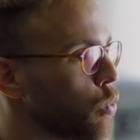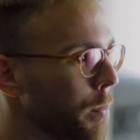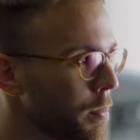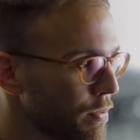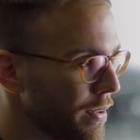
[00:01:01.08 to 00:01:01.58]

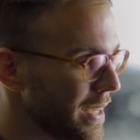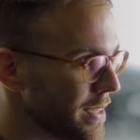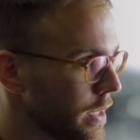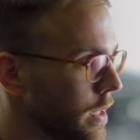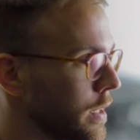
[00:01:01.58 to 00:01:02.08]
Nature plays
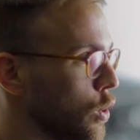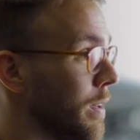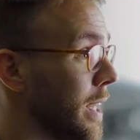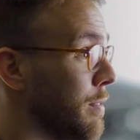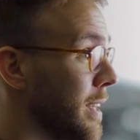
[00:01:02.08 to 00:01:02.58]
the most
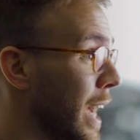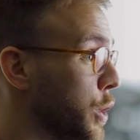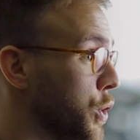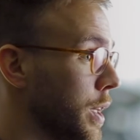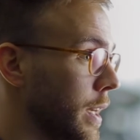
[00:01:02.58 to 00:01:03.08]
important
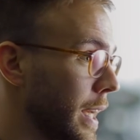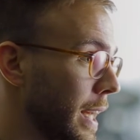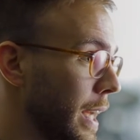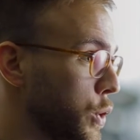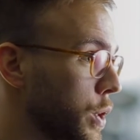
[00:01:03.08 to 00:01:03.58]
part in the first
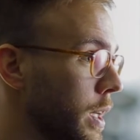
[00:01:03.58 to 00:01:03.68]
stage